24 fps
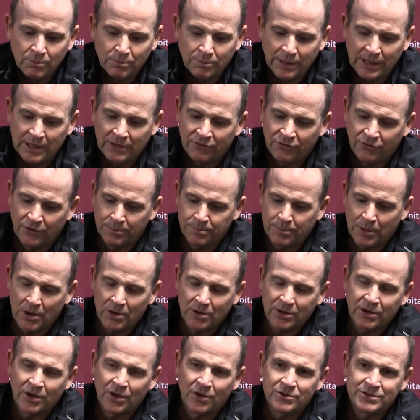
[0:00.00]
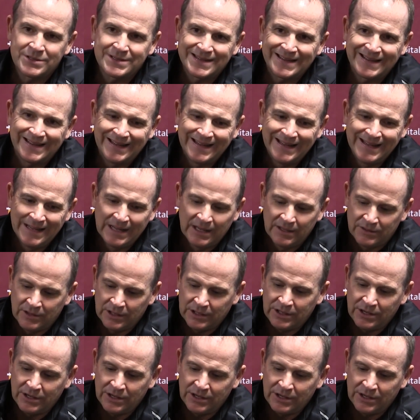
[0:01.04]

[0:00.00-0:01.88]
Being a football coach, the